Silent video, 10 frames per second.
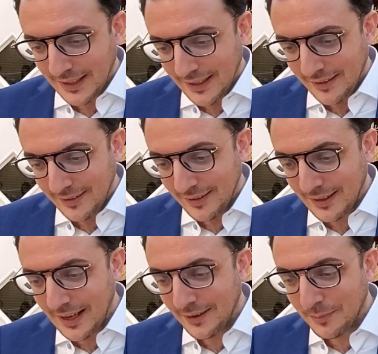So the
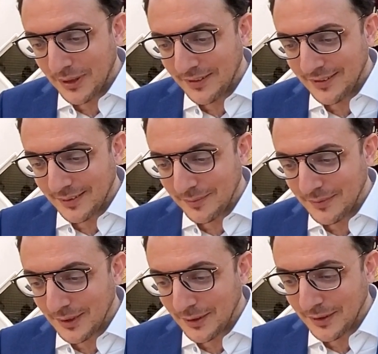guy who blessed him
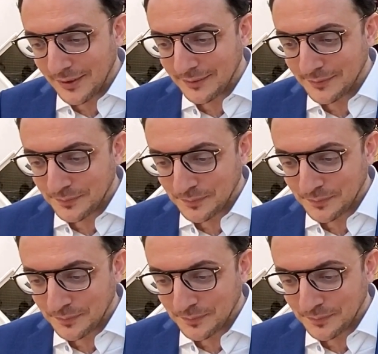told him,